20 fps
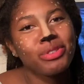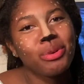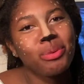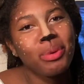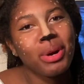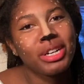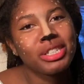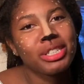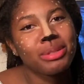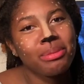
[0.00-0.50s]

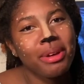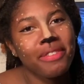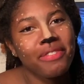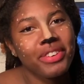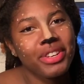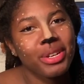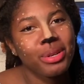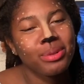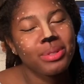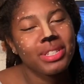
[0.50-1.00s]
watching my
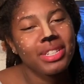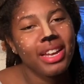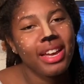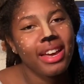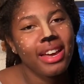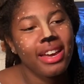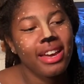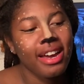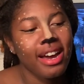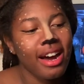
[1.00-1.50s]
video
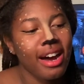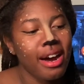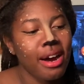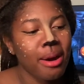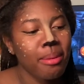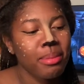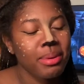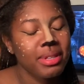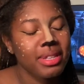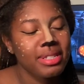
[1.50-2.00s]
today.
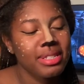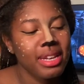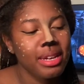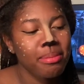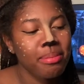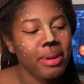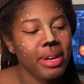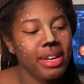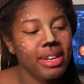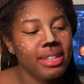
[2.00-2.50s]
This
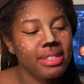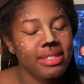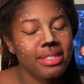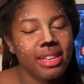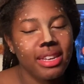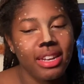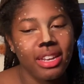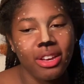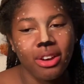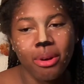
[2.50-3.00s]
headband is
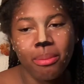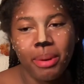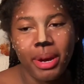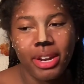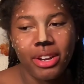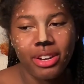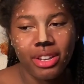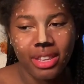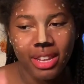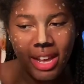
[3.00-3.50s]
getting on
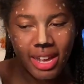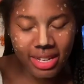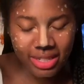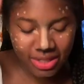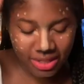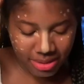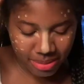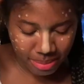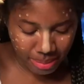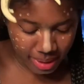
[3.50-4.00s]
my
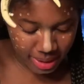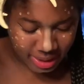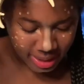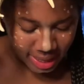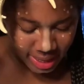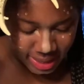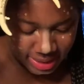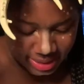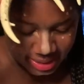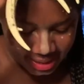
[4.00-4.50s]
last
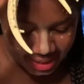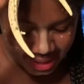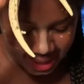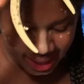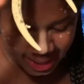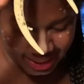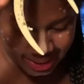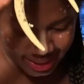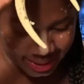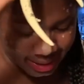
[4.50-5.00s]

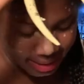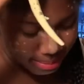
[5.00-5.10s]
goddamn